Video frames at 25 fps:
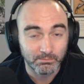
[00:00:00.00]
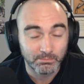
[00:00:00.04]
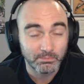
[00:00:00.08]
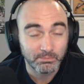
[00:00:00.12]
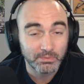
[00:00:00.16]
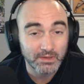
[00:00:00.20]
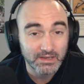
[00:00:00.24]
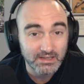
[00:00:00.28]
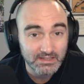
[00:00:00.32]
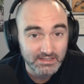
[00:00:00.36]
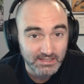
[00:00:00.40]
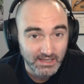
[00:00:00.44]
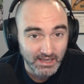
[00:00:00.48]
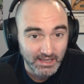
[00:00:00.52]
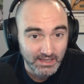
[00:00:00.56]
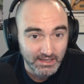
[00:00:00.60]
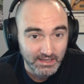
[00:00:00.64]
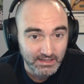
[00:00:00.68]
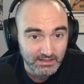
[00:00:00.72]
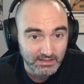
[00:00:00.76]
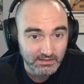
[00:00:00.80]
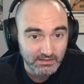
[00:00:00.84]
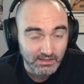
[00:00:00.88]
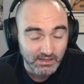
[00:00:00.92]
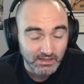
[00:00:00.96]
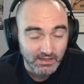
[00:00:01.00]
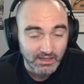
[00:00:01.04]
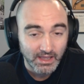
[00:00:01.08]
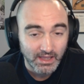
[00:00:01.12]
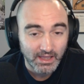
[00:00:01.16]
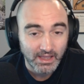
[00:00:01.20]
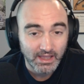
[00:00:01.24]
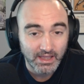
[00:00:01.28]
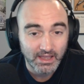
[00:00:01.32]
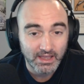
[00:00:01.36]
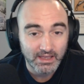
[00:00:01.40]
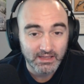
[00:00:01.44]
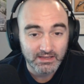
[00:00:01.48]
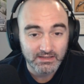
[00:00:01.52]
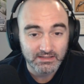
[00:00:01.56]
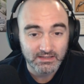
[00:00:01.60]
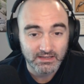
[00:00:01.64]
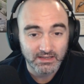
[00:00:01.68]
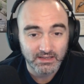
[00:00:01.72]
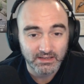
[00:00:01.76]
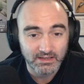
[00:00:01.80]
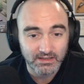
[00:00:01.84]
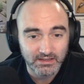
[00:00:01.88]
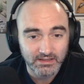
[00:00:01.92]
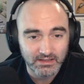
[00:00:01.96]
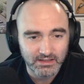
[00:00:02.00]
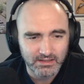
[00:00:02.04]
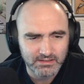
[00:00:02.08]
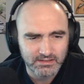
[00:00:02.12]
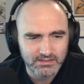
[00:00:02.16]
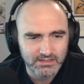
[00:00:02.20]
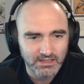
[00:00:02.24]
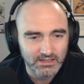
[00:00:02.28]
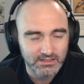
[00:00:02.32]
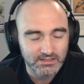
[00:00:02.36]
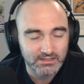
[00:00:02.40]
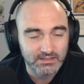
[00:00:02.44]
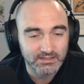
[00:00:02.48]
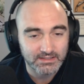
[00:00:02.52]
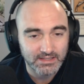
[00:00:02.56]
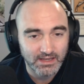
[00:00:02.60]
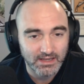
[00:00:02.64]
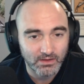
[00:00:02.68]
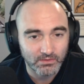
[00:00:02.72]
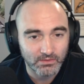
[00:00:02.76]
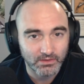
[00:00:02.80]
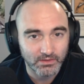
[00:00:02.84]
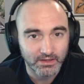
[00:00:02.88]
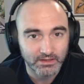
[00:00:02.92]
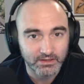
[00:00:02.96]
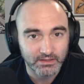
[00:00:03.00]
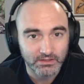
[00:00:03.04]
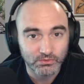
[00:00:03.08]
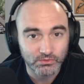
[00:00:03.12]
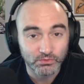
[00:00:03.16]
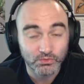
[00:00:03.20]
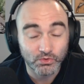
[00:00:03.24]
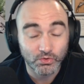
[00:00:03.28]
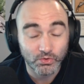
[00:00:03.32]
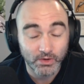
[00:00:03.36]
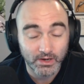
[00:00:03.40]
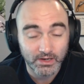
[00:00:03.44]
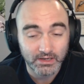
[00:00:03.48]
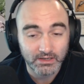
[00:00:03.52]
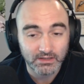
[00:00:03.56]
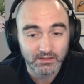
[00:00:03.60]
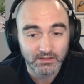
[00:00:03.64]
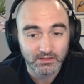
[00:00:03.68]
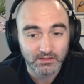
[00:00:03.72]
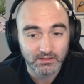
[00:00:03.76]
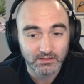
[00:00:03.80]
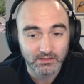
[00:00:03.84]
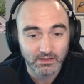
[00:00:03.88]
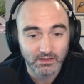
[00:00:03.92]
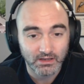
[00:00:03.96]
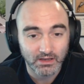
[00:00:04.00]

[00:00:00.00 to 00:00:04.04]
been taken, and it doesn't sound like Ukrainian